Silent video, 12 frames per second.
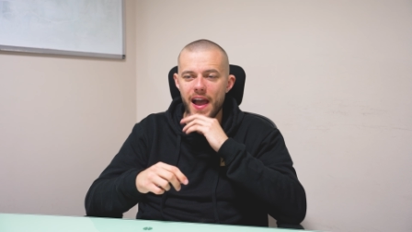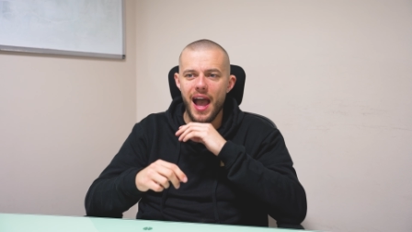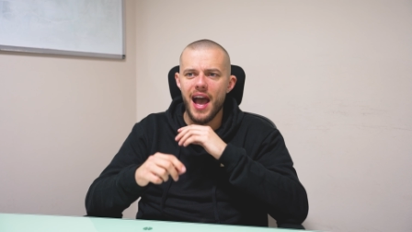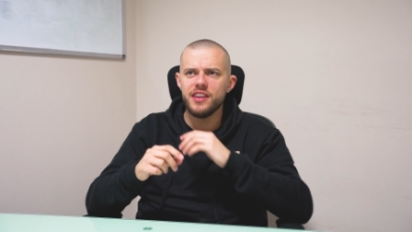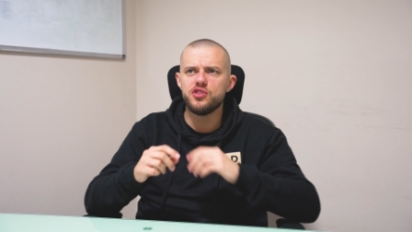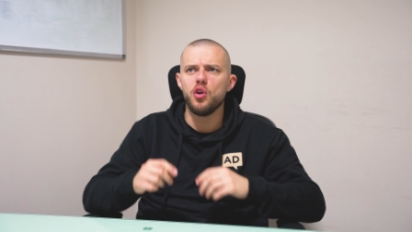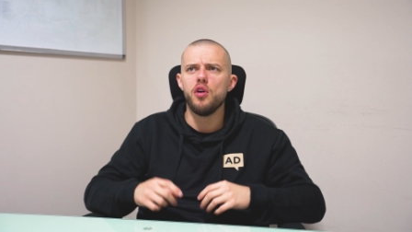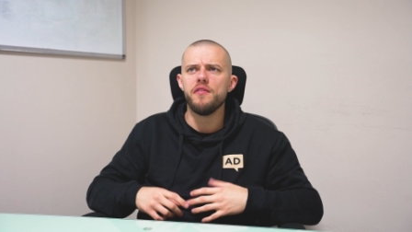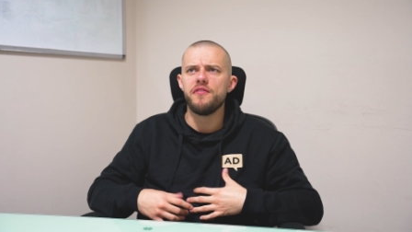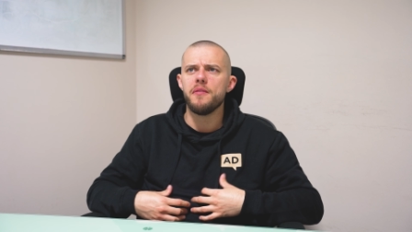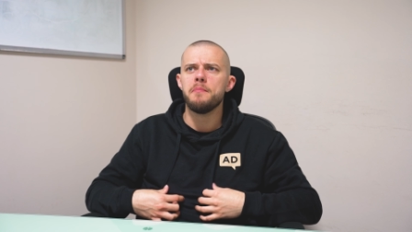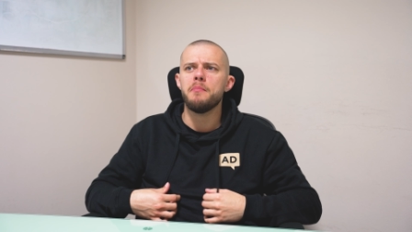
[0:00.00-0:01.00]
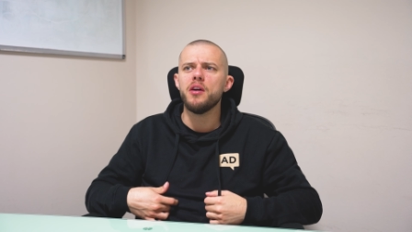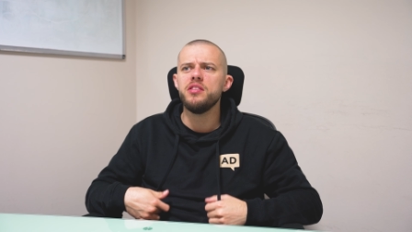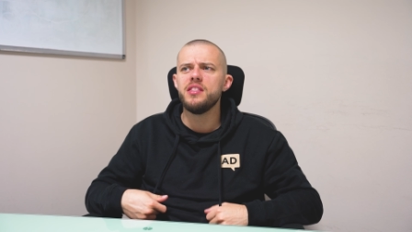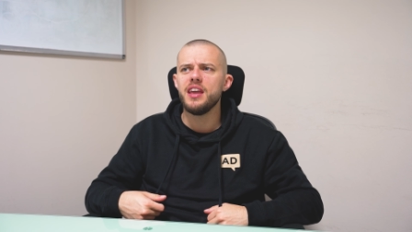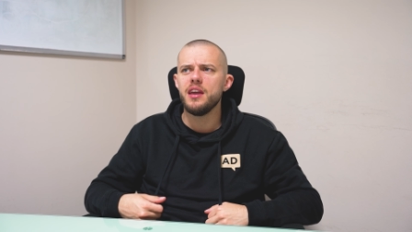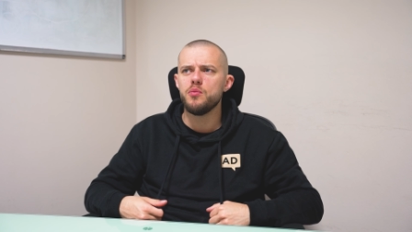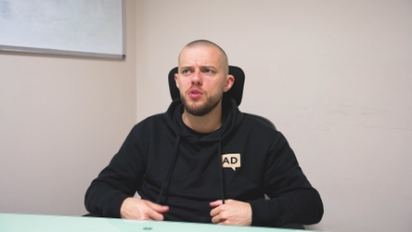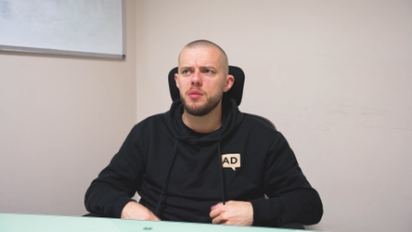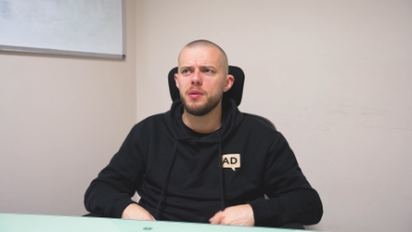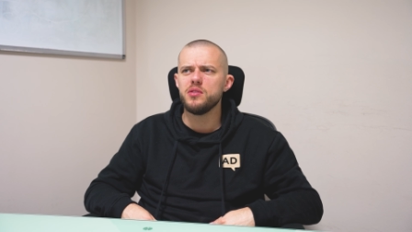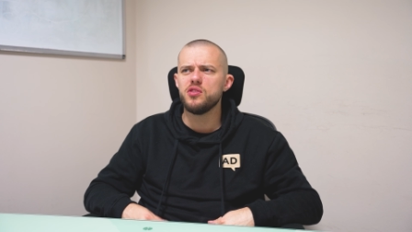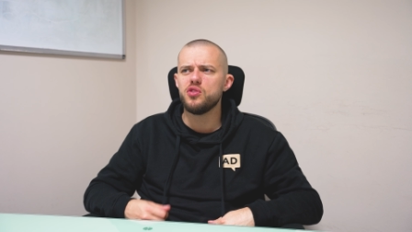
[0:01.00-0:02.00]
as of Monday, we're
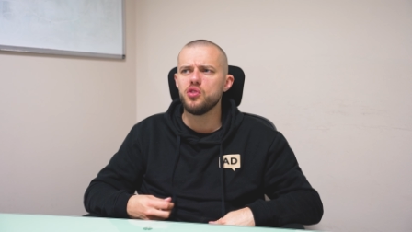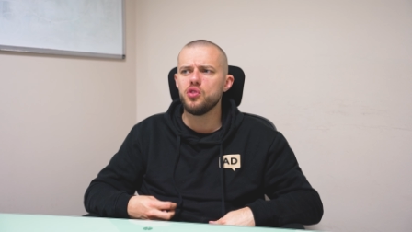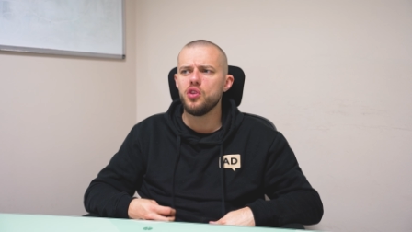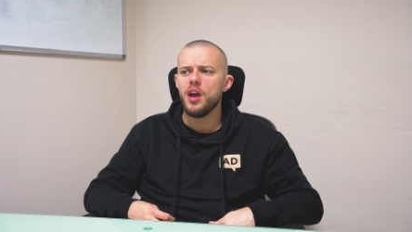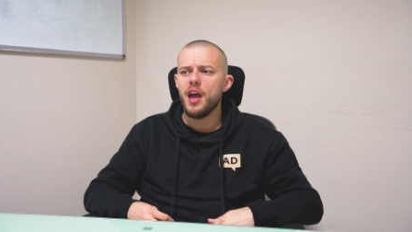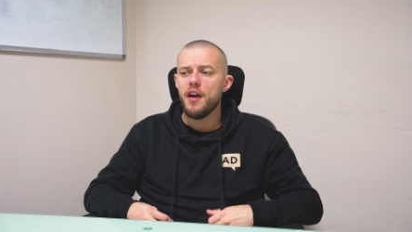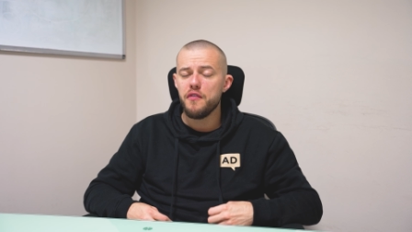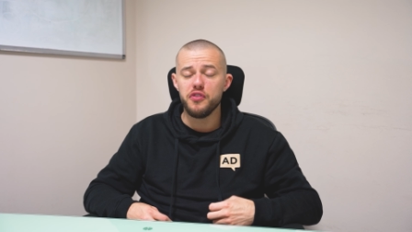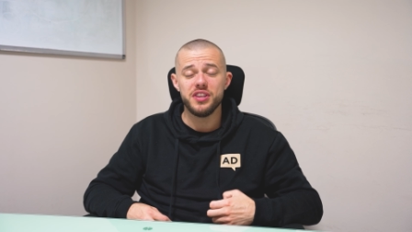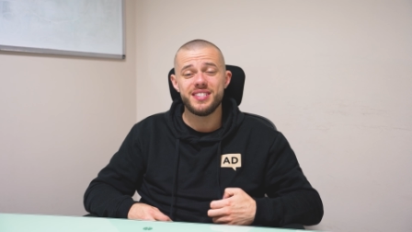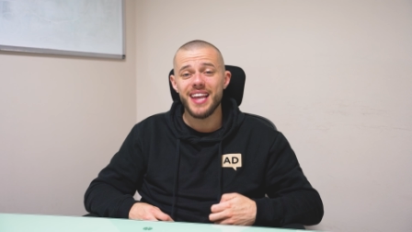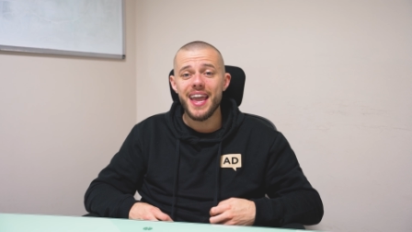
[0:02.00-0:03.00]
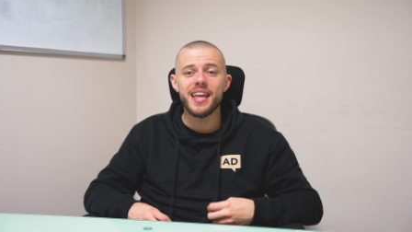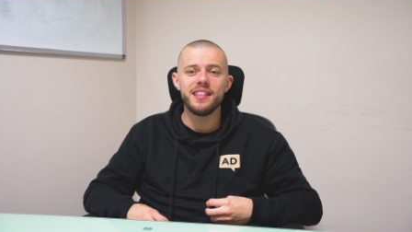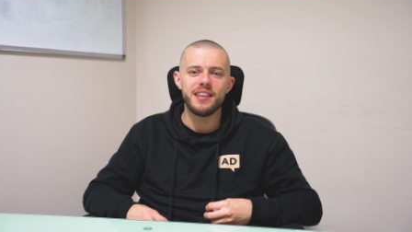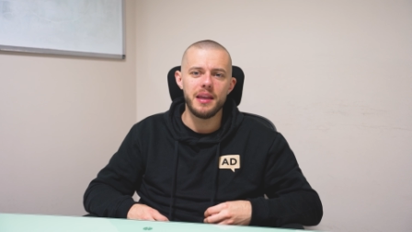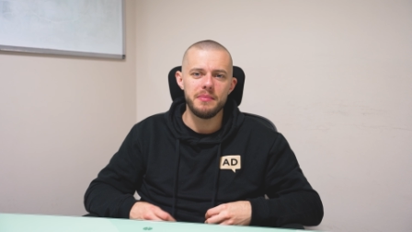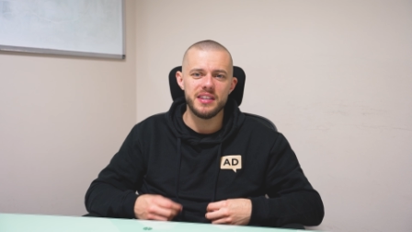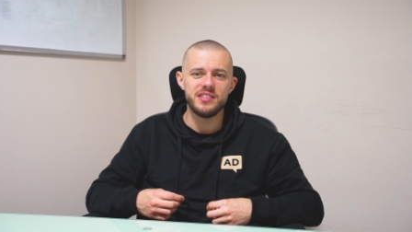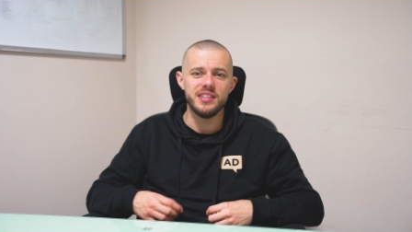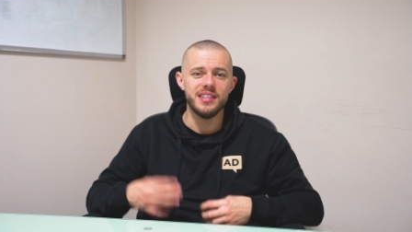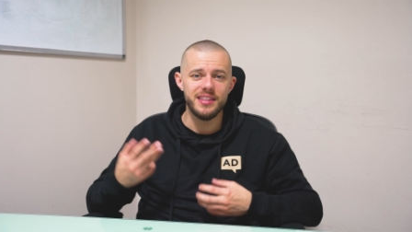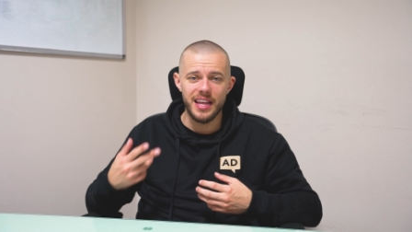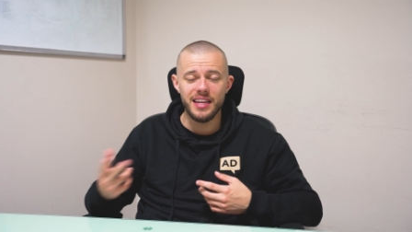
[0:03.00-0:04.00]
about to do for the second time this
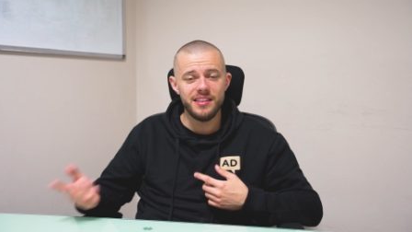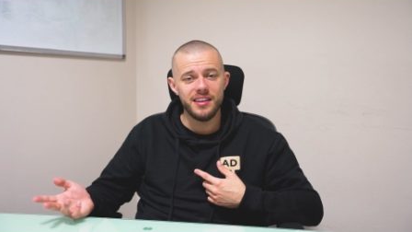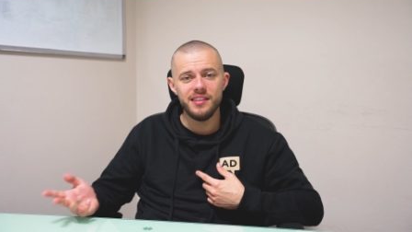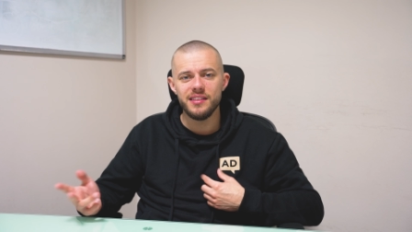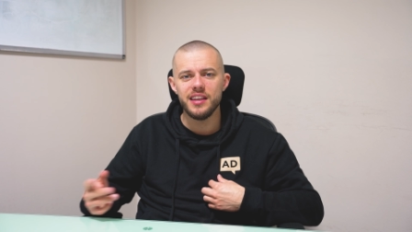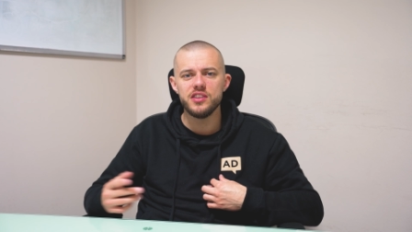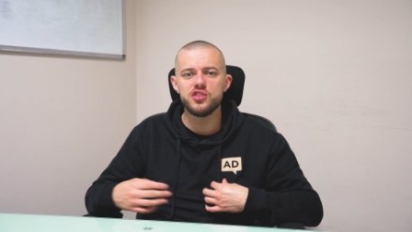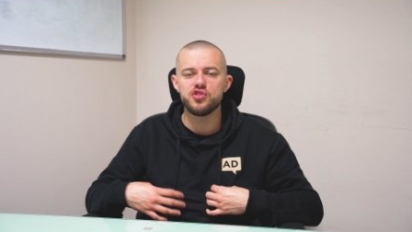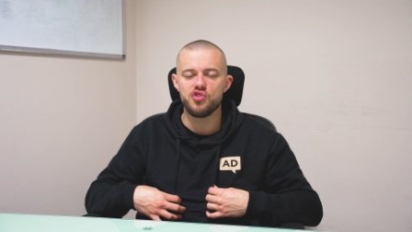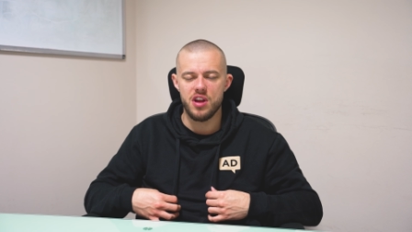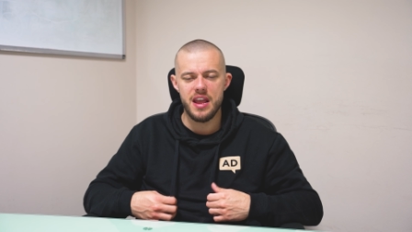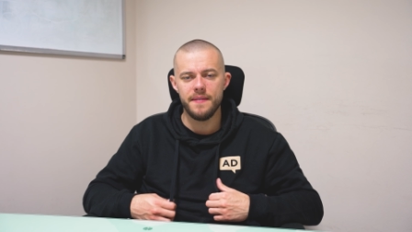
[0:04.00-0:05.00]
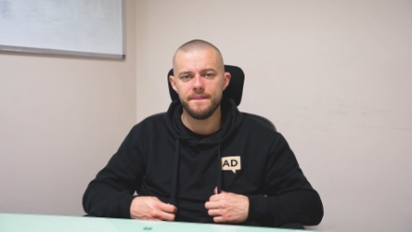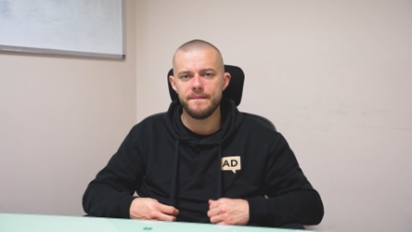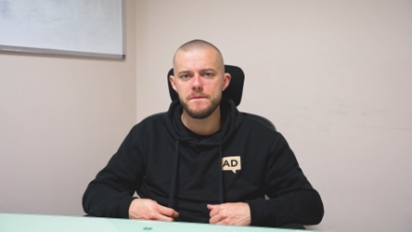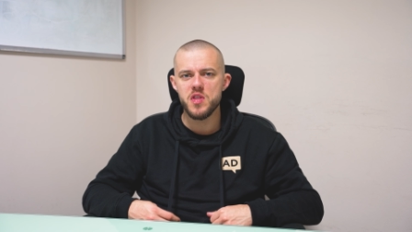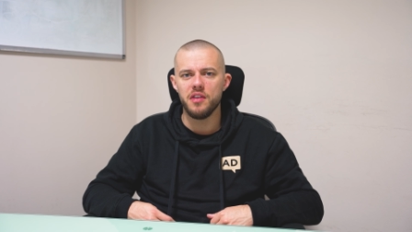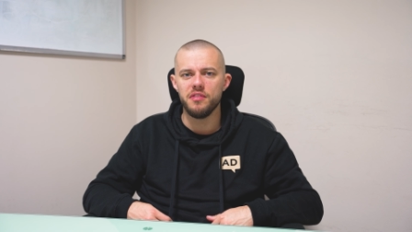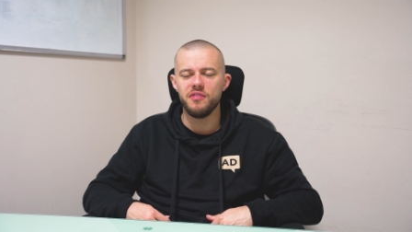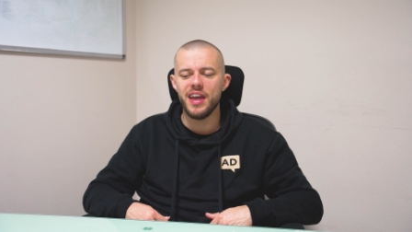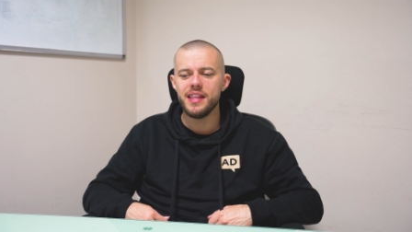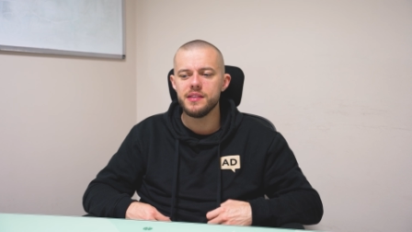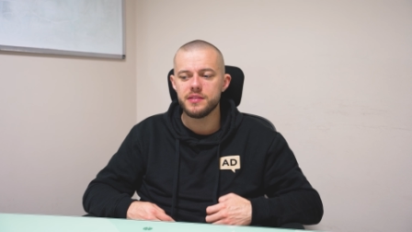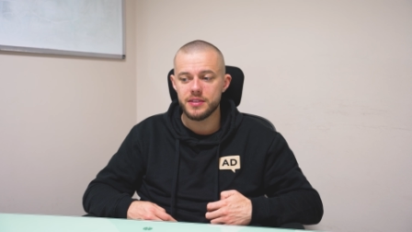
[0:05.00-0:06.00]
year 19 days straight of
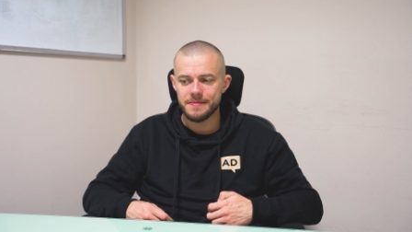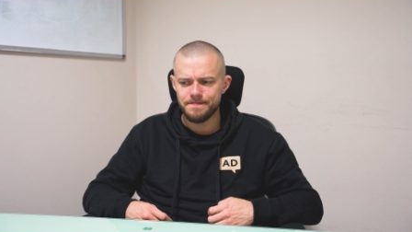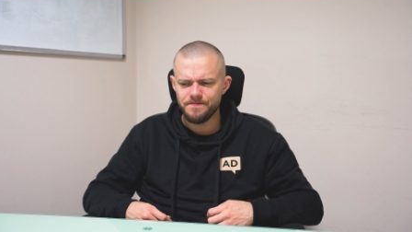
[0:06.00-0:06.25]
events,